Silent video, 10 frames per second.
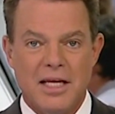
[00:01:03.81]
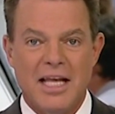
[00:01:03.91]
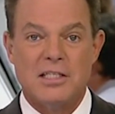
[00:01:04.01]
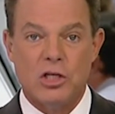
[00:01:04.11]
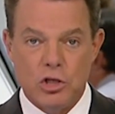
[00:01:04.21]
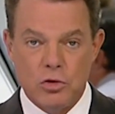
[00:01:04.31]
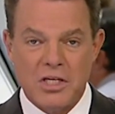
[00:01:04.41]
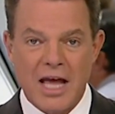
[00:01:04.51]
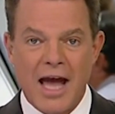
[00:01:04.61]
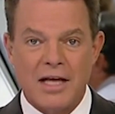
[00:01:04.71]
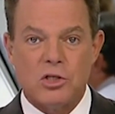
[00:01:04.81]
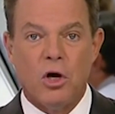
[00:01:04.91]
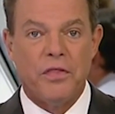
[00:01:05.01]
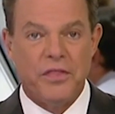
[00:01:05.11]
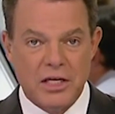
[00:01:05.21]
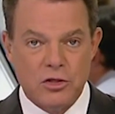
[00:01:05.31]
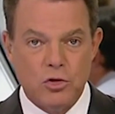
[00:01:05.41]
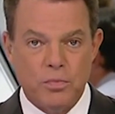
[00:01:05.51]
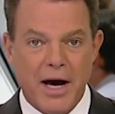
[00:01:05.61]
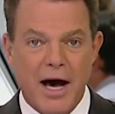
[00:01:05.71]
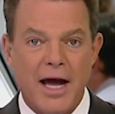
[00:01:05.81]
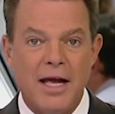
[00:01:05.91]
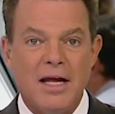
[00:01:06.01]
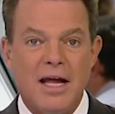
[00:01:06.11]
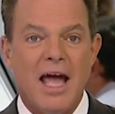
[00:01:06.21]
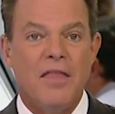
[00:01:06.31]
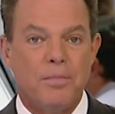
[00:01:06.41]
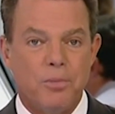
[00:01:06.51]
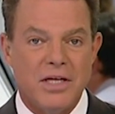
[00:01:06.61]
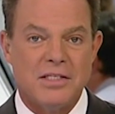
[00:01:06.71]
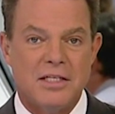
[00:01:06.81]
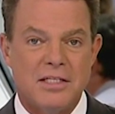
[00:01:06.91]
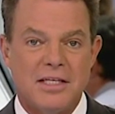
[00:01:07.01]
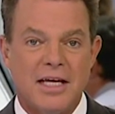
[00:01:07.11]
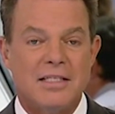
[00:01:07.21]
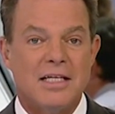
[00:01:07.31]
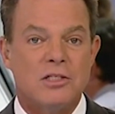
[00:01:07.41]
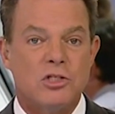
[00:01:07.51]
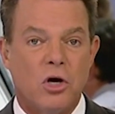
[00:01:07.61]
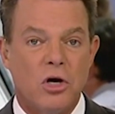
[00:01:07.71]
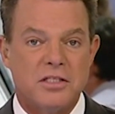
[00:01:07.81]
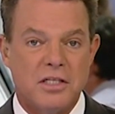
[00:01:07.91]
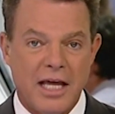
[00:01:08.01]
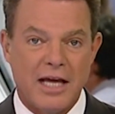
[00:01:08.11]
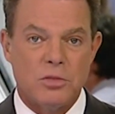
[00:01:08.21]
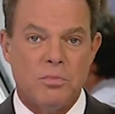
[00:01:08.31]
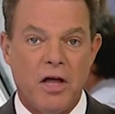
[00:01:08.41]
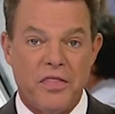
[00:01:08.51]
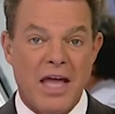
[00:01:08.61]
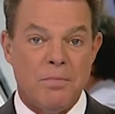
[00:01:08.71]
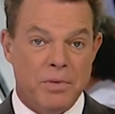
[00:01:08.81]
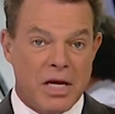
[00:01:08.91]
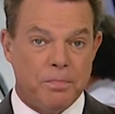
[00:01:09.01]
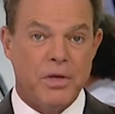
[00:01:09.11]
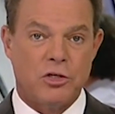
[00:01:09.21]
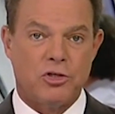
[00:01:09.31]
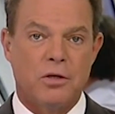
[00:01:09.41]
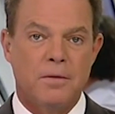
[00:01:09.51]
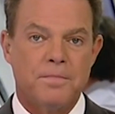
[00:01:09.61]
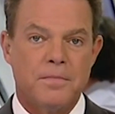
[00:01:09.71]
It's a new tax on things you buy, and the president says it starts next month. And big picture,